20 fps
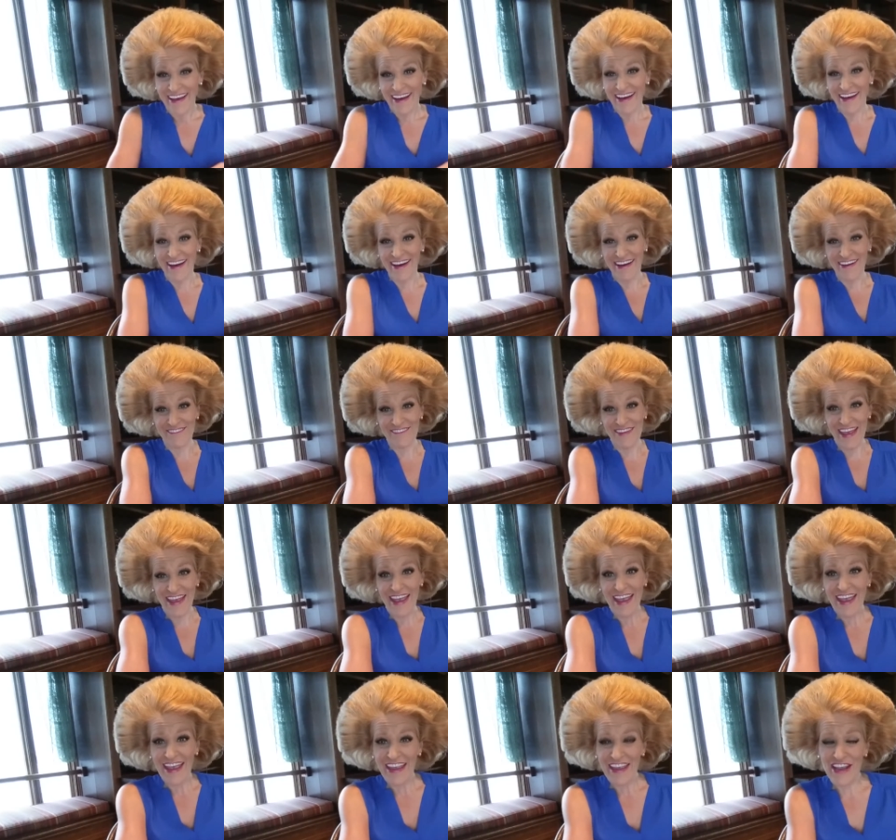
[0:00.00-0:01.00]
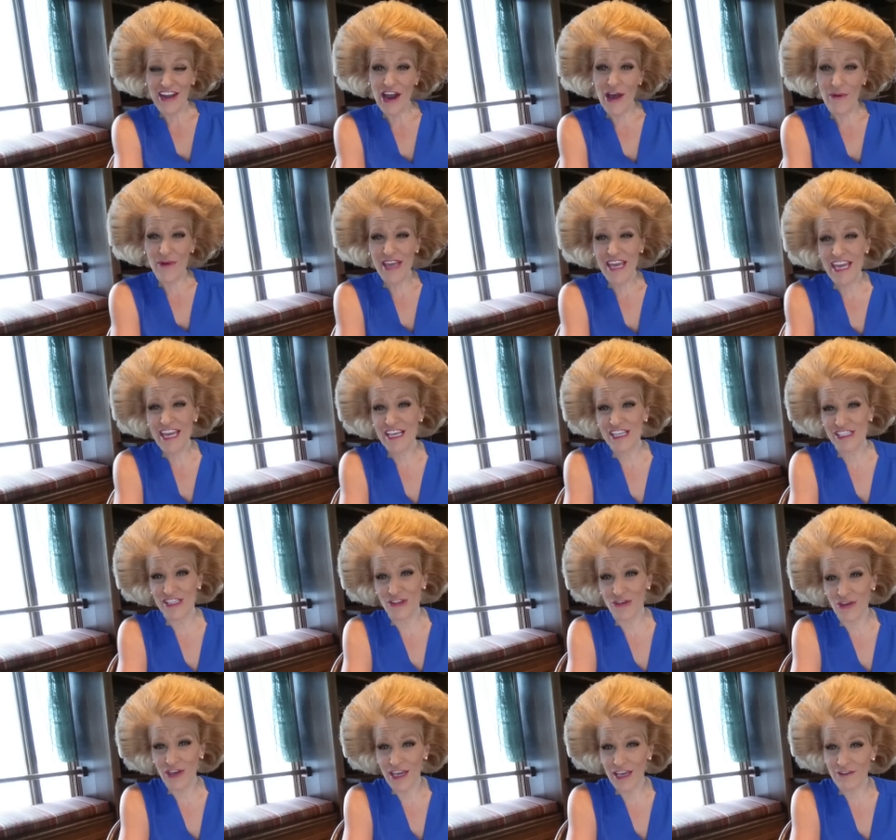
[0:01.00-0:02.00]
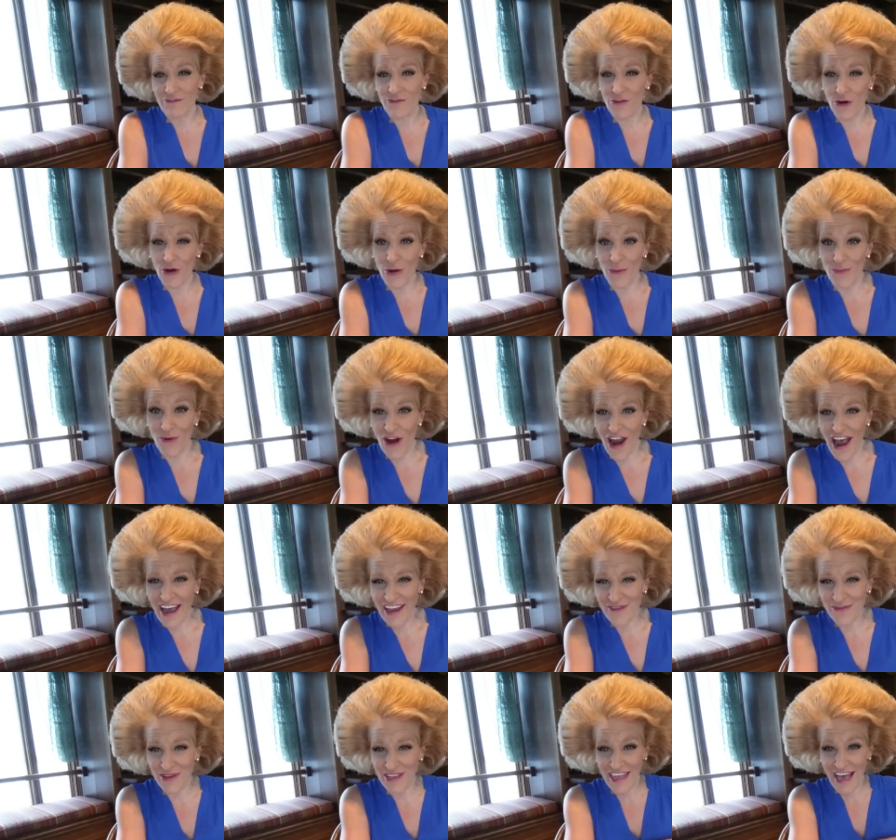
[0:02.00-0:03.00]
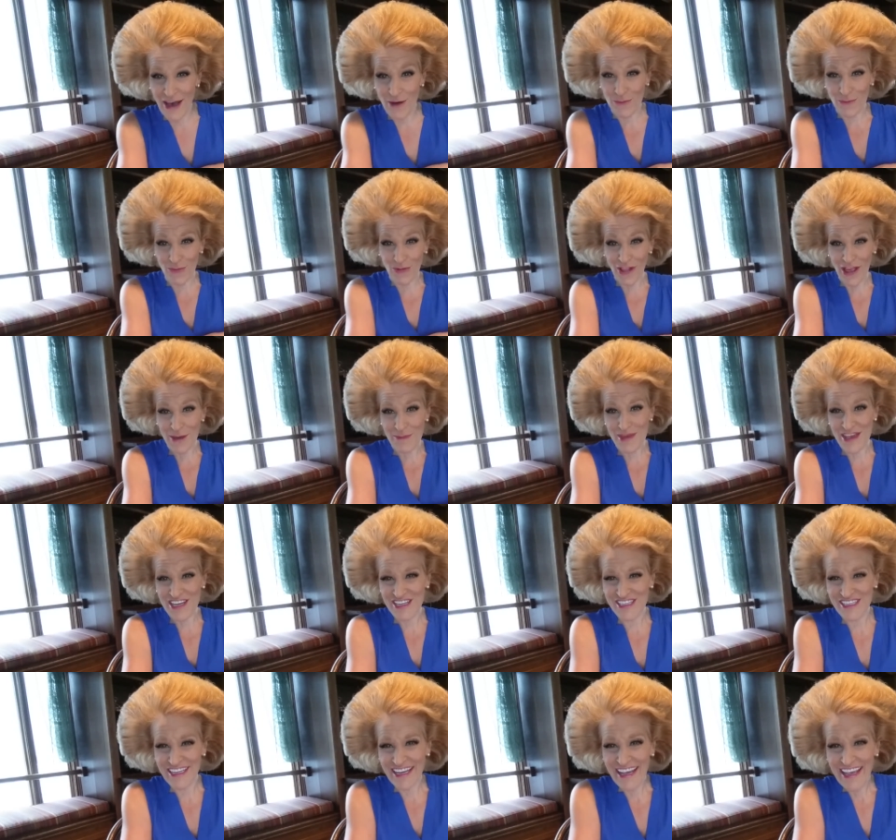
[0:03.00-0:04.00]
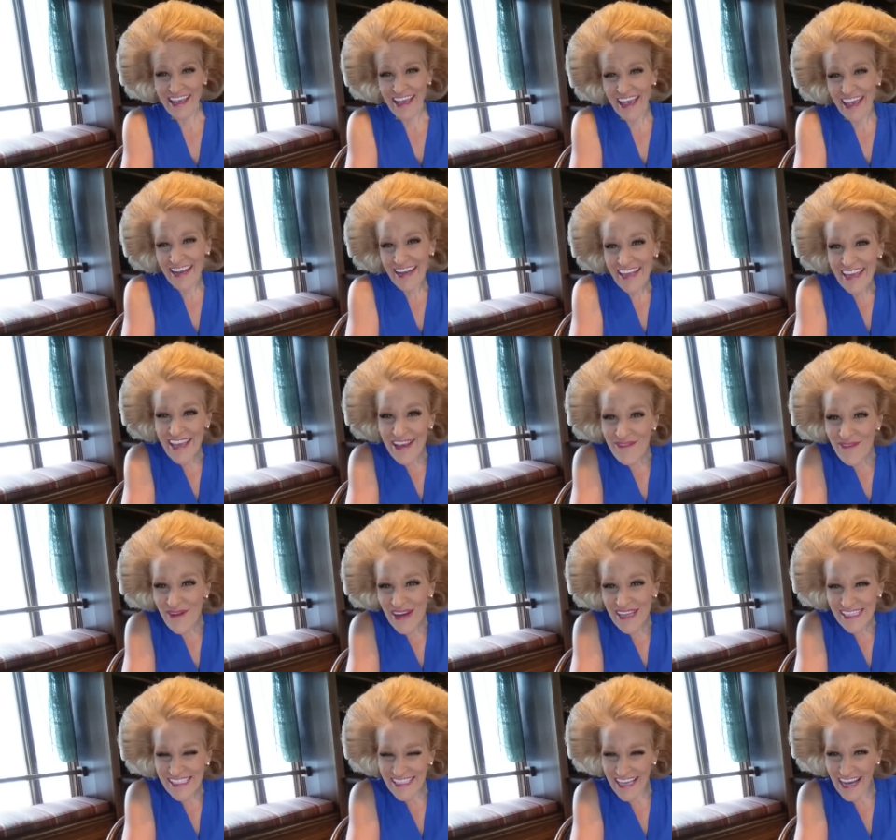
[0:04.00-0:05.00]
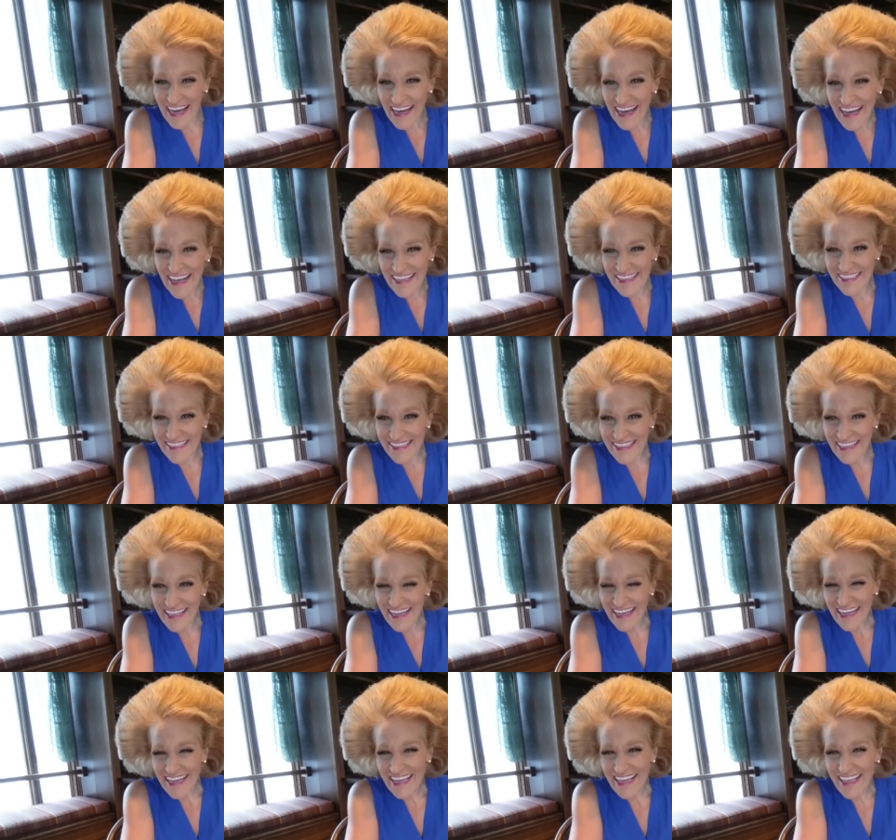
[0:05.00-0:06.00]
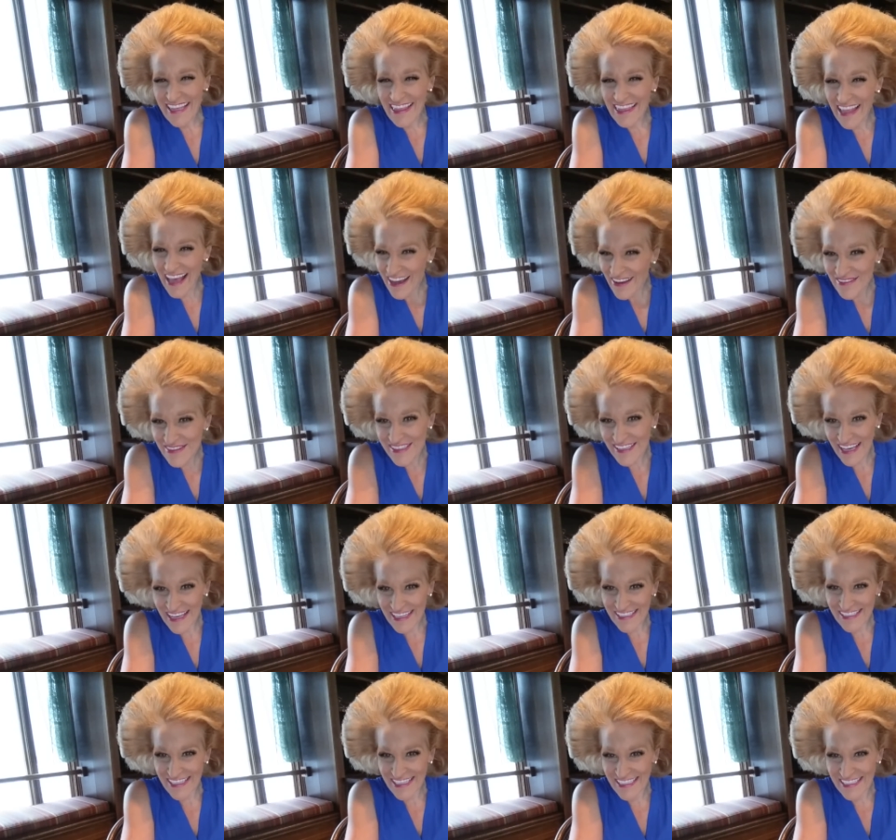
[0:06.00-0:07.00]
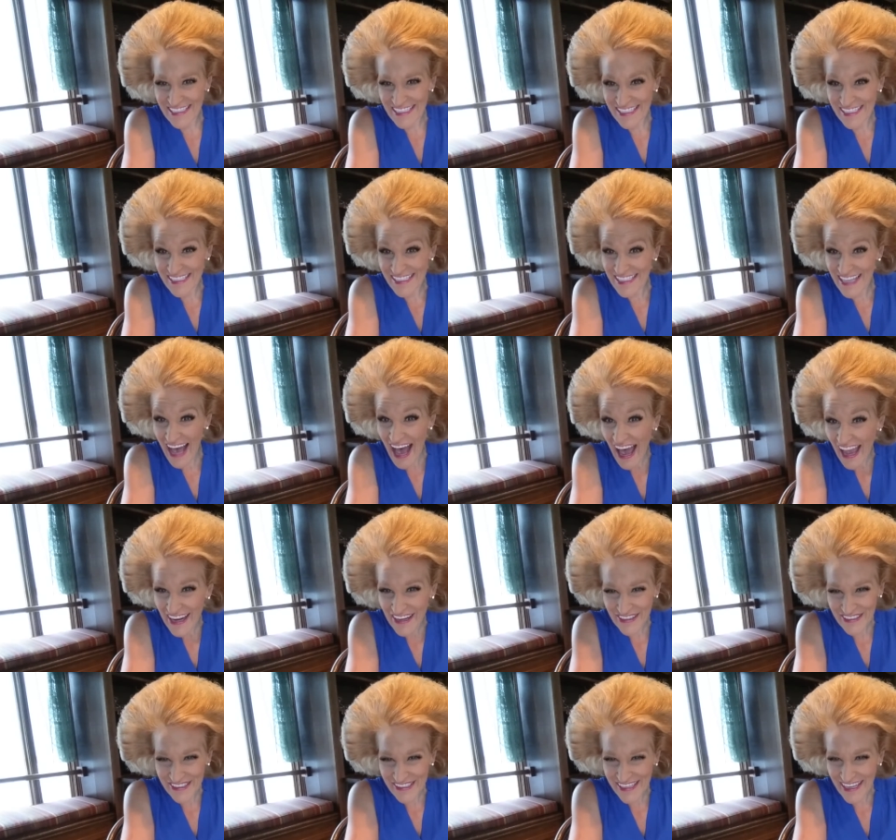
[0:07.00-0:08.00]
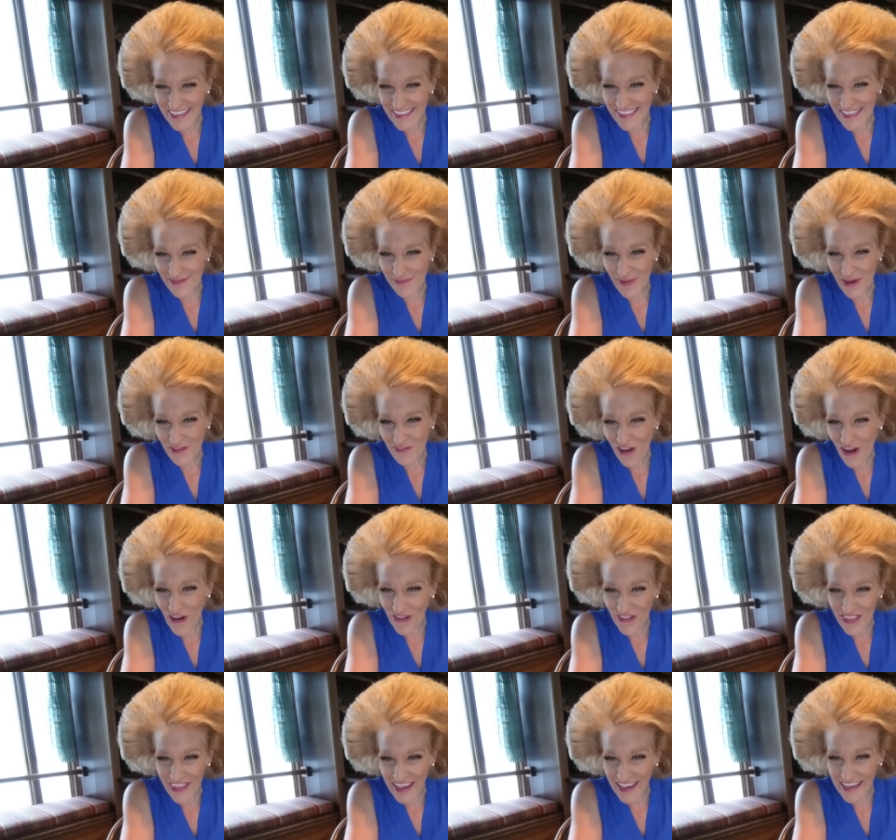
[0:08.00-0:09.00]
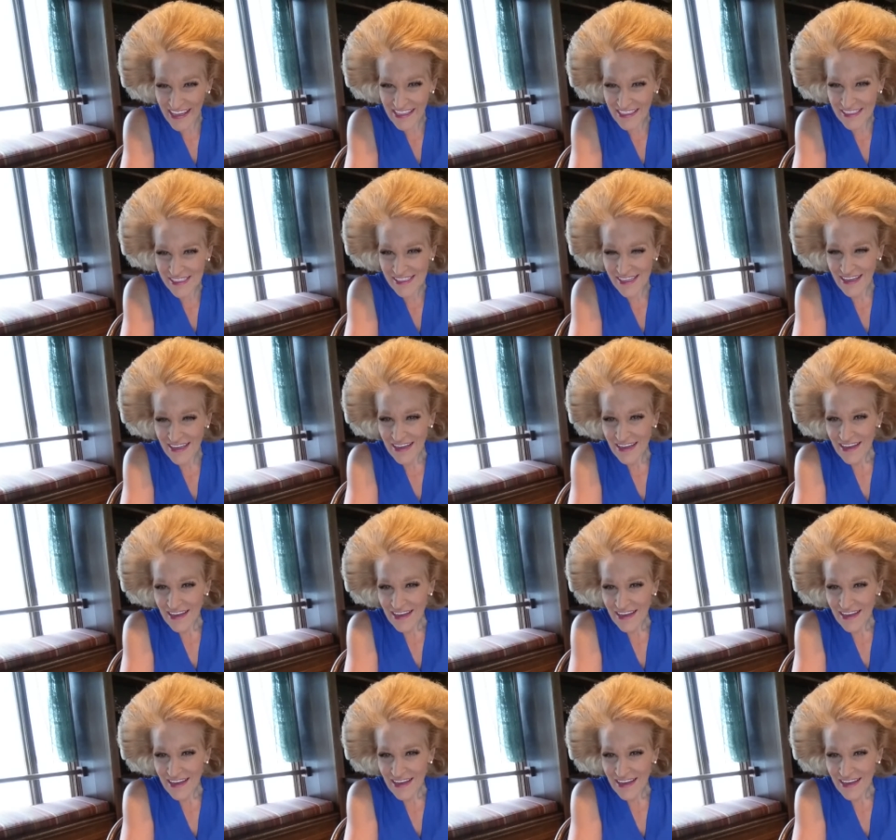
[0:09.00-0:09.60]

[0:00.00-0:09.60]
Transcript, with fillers: Um, you know, he is looking for a bride without blemish, and he wants us he loves us. He desires us above all things.